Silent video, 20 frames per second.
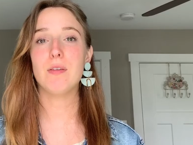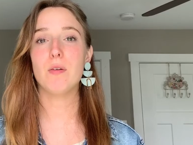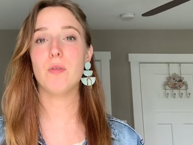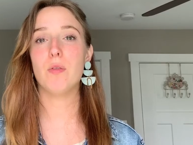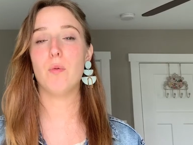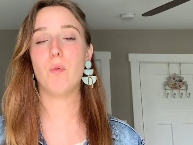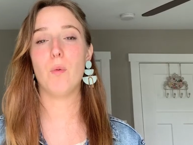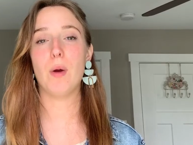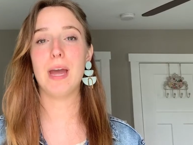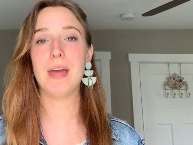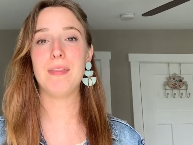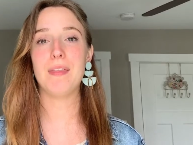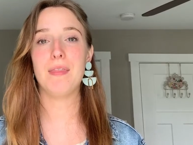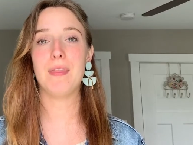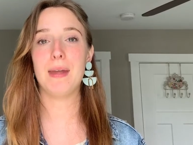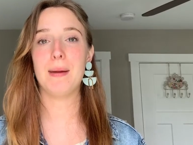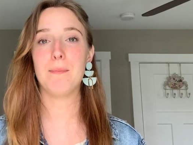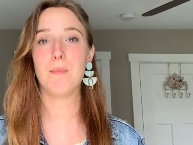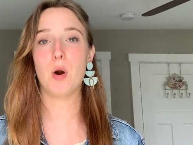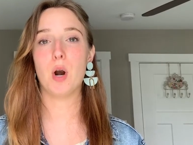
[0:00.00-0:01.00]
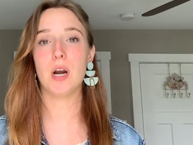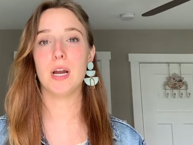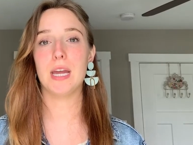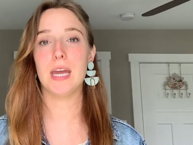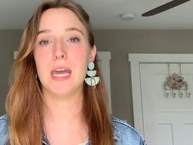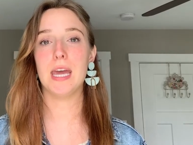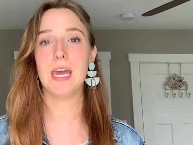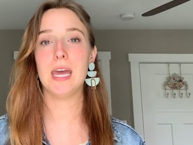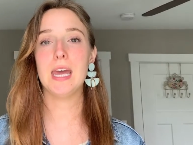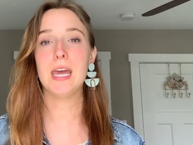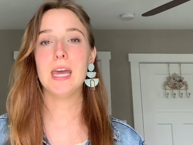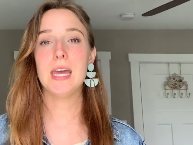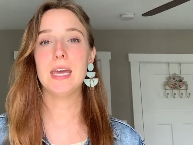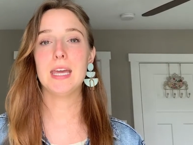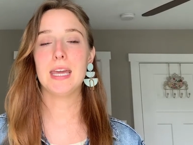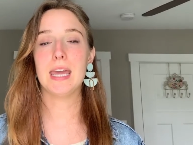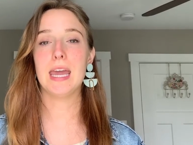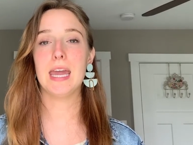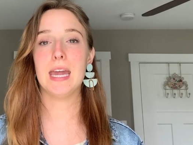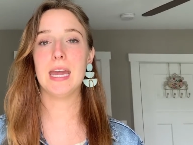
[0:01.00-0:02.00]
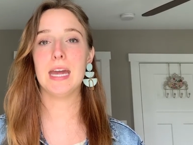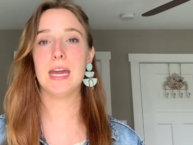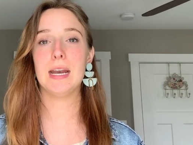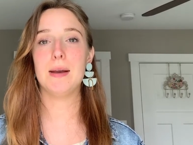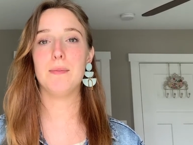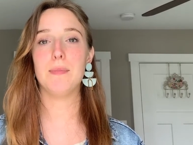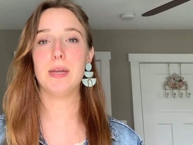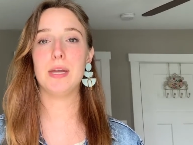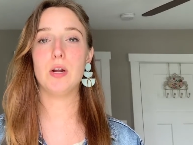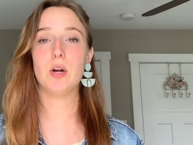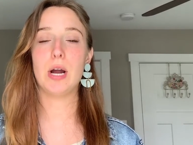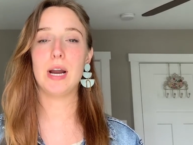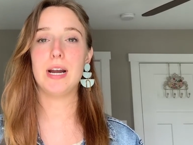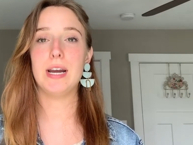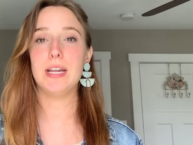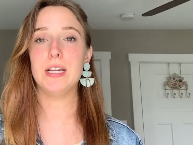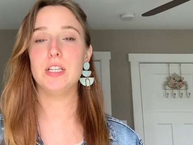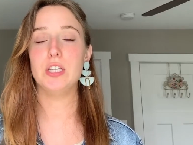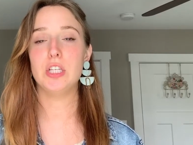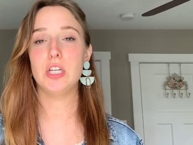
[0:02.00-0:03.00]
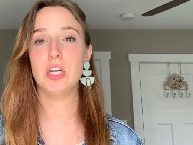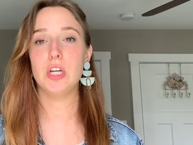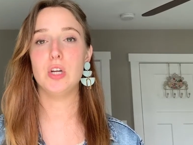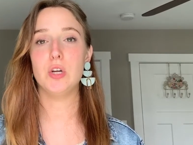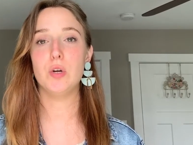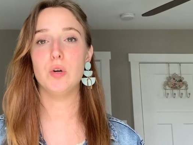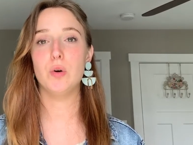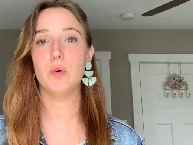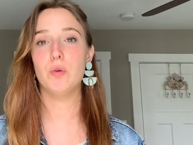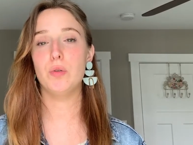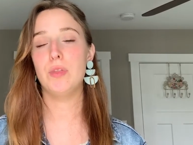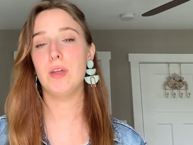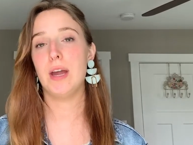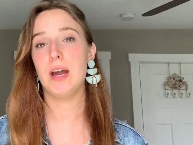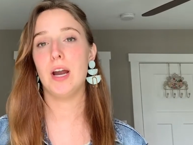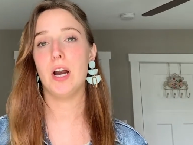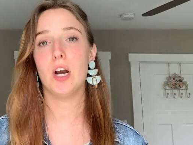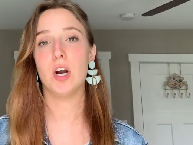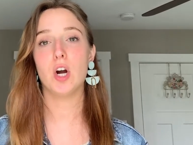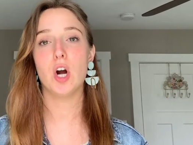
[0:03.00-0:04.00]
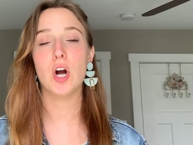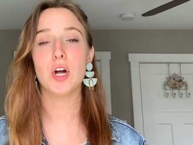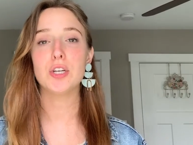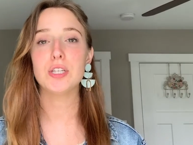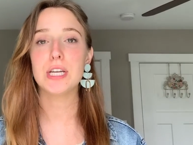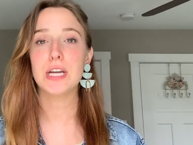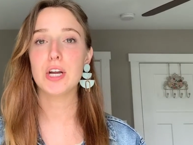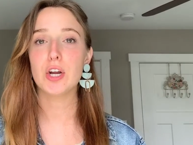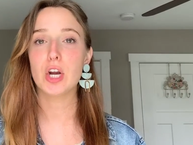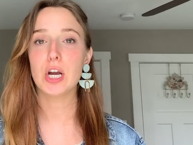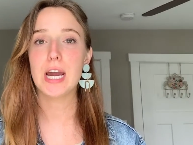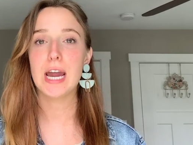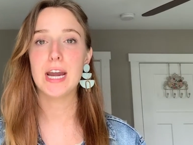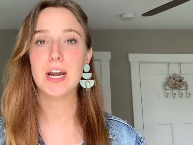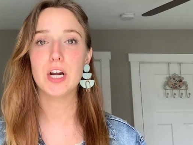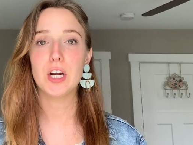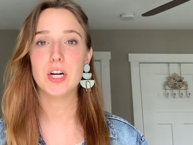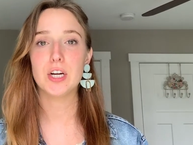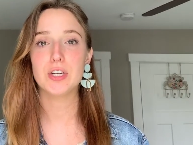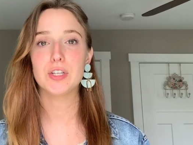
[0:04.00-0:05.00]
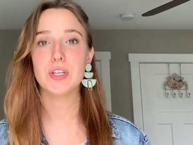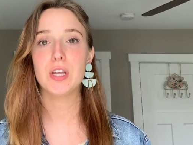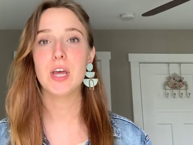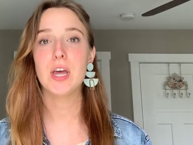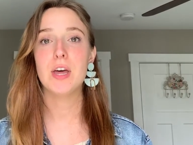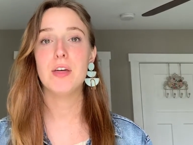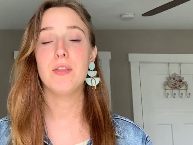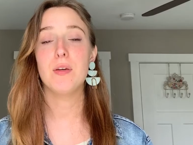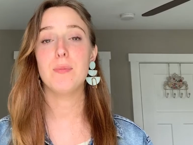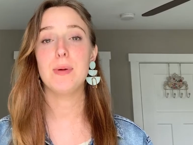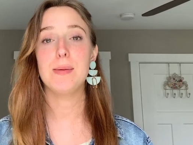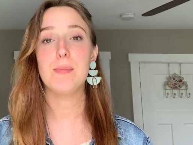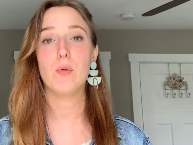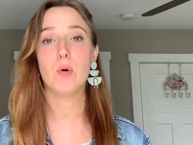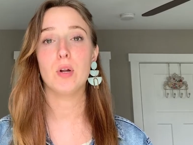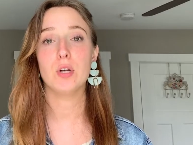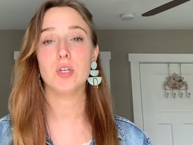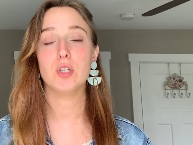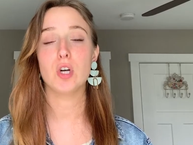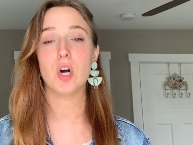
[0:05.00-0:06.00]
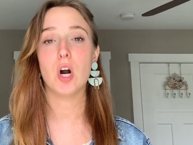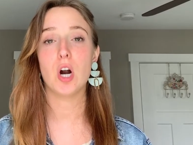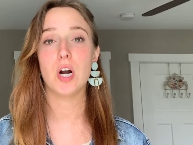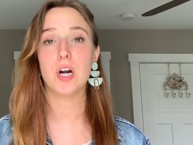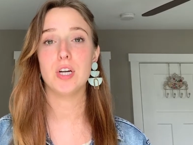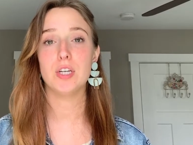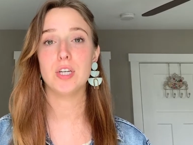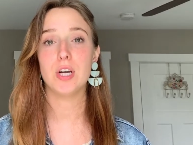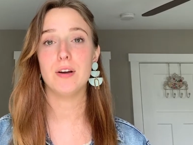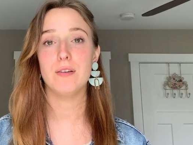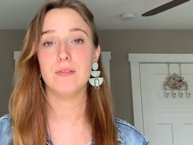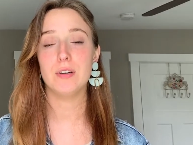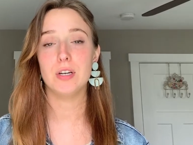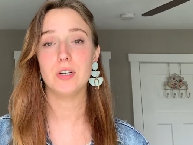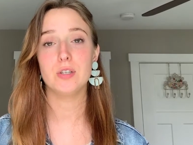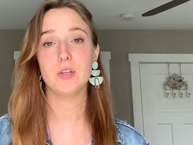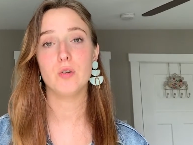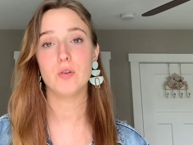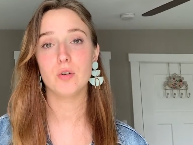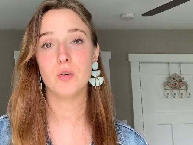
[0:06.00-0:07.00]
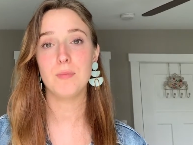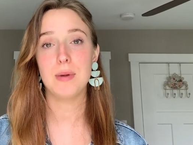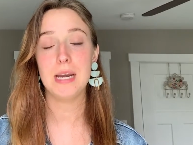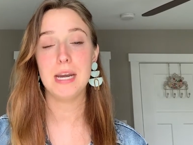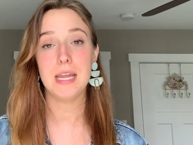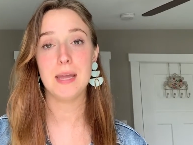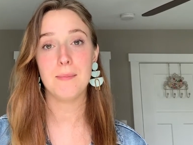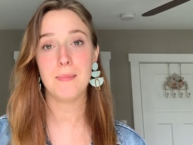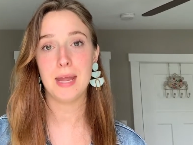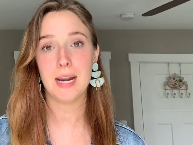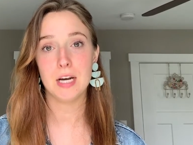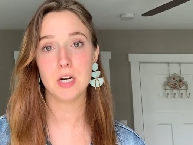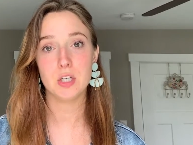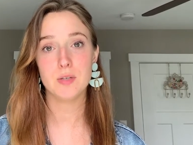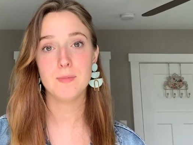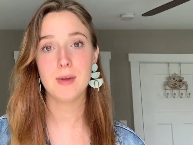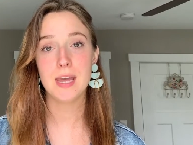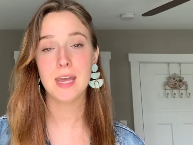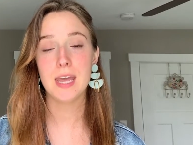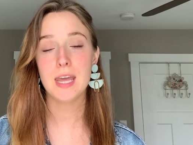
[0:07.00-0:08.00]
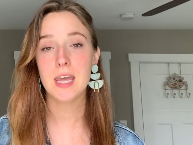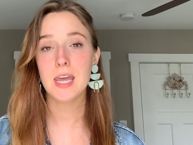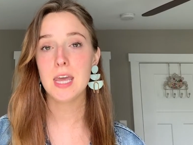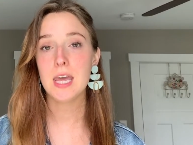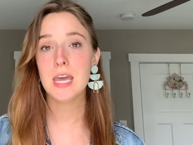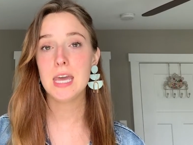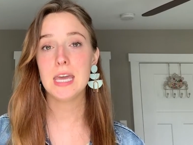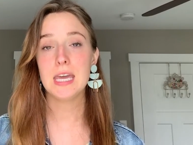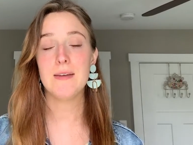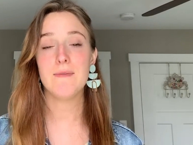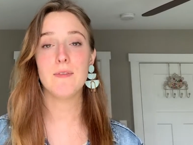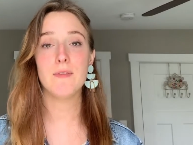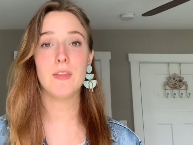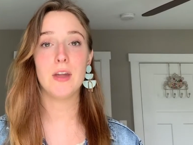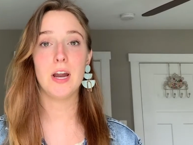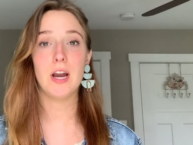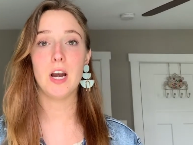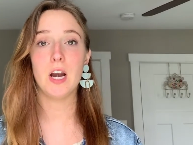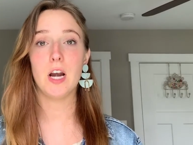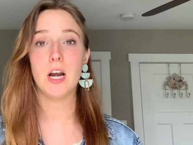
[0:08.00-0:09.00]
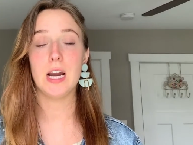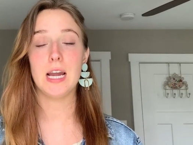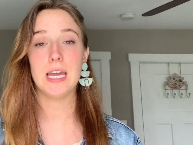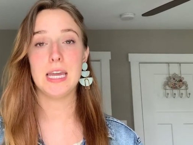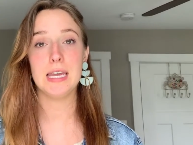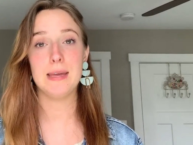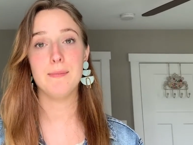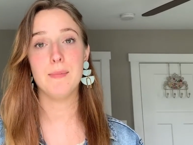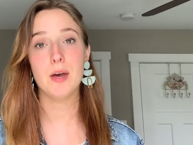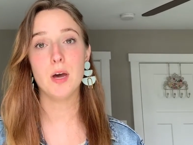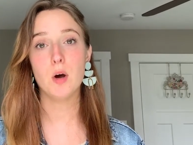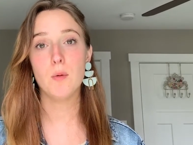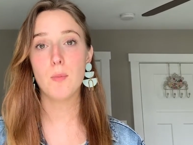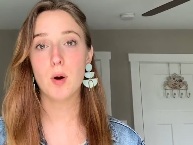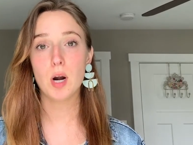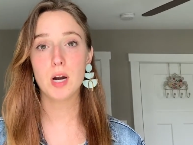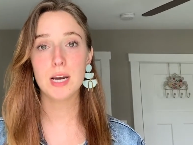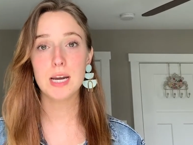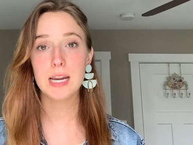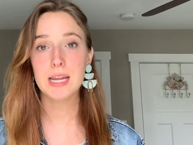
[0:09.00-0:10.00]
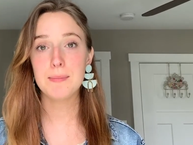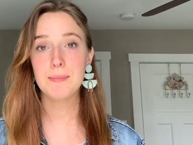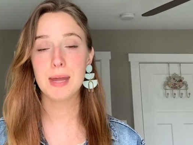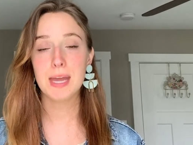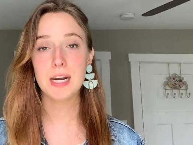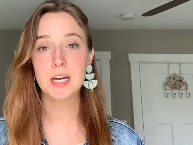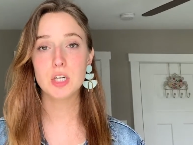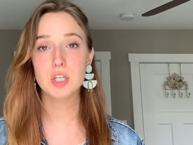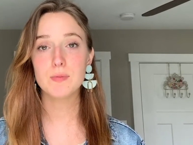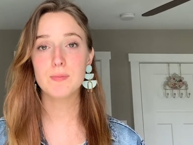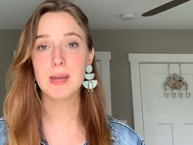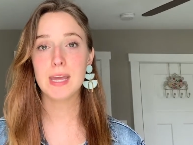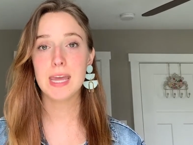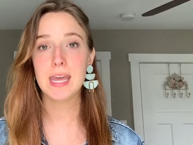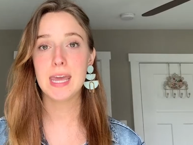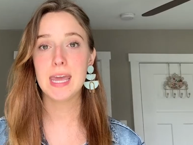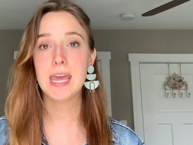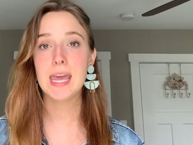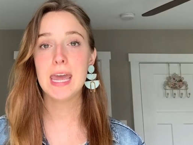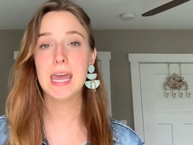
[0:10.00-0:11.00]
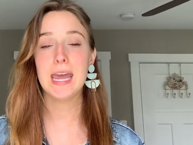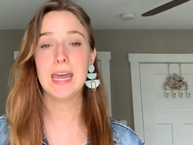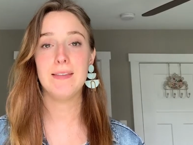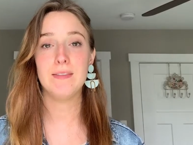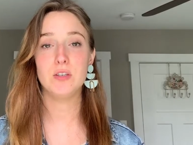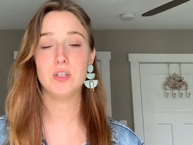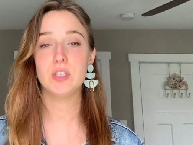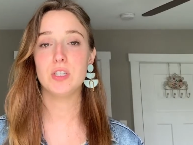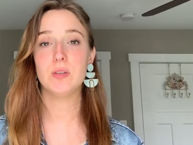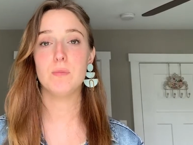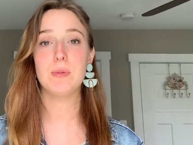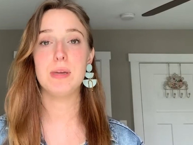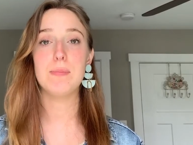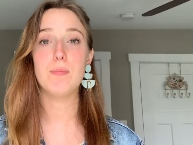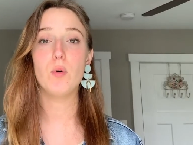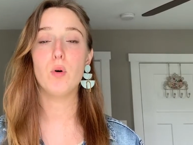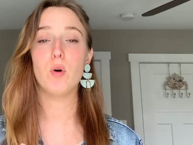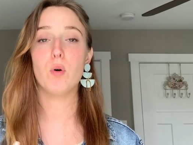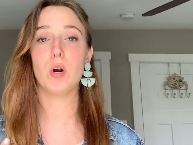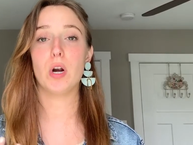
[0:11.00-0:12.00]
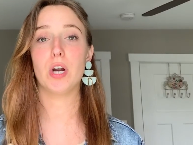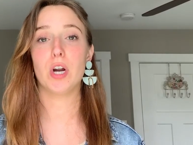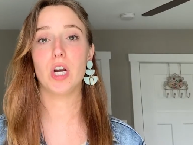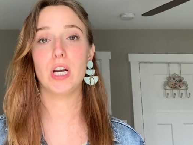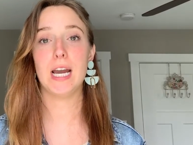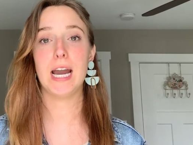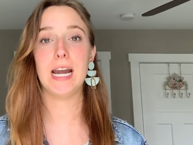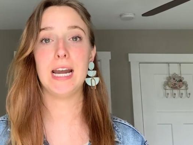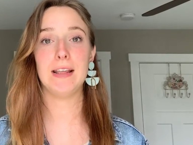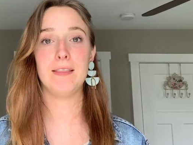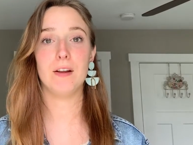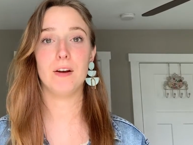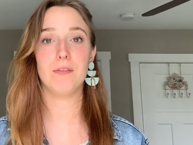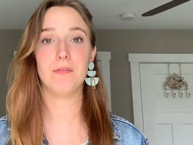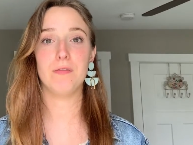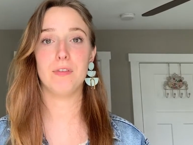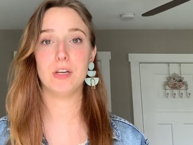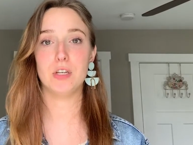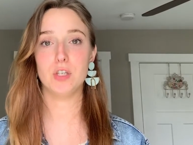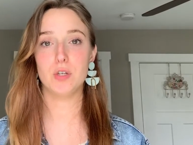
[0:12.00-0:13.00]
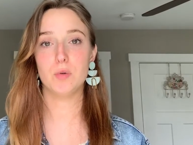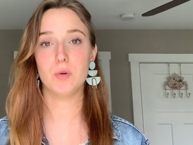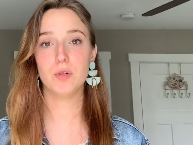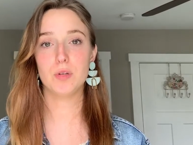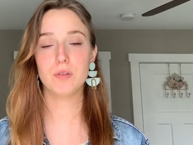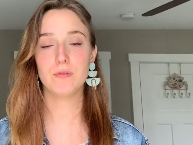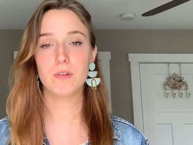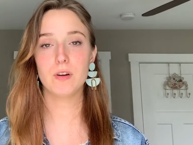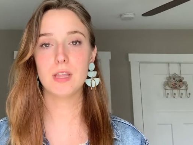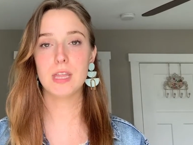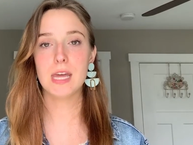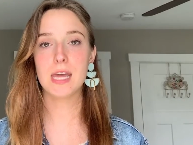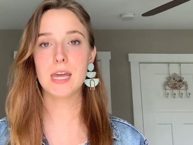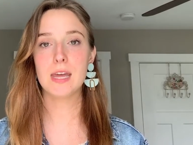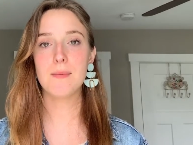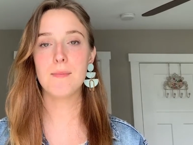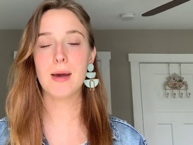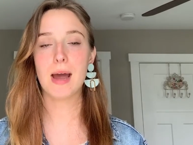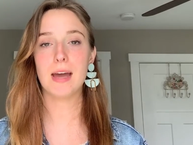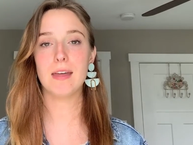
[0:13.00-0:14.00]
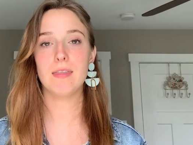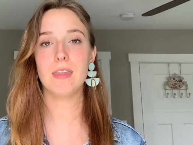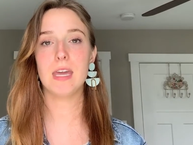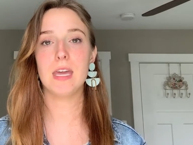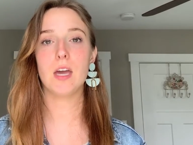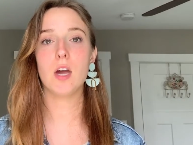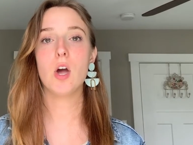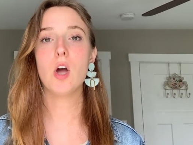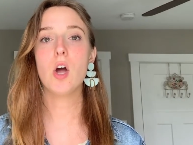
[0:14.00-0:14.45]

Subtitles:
that the way that they market can be credited to their content creators, the people in charge of their social media management, even their email marketing management, and just the people who are creating their visuals for them. I think